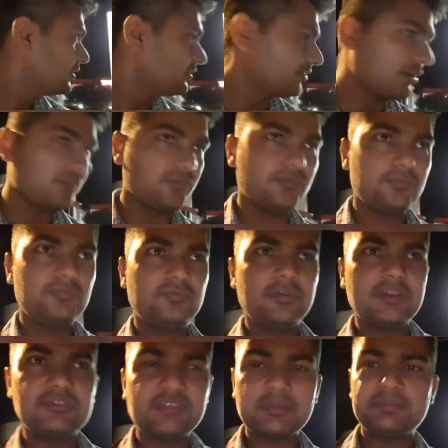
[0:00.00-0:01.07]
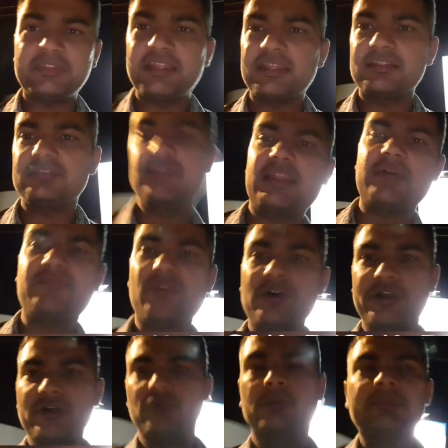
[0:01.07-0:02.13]
So I've finished up things and I'm
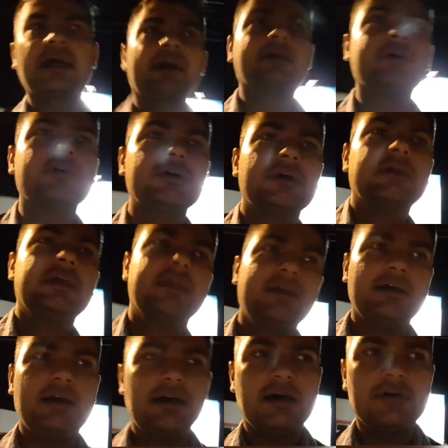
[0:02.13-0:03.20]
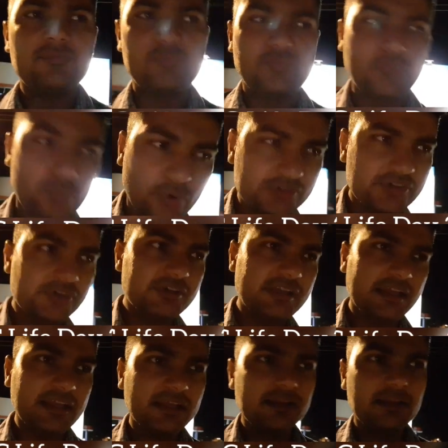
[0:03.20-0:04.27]
walking home now. Was a good
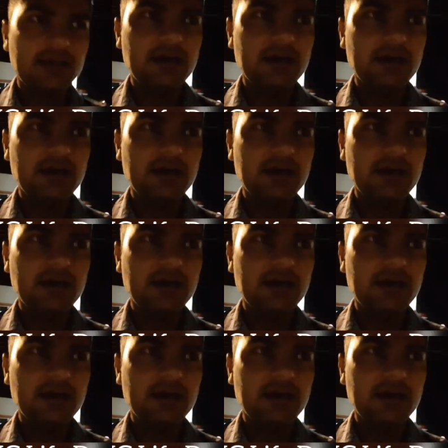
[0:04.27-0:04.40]
day.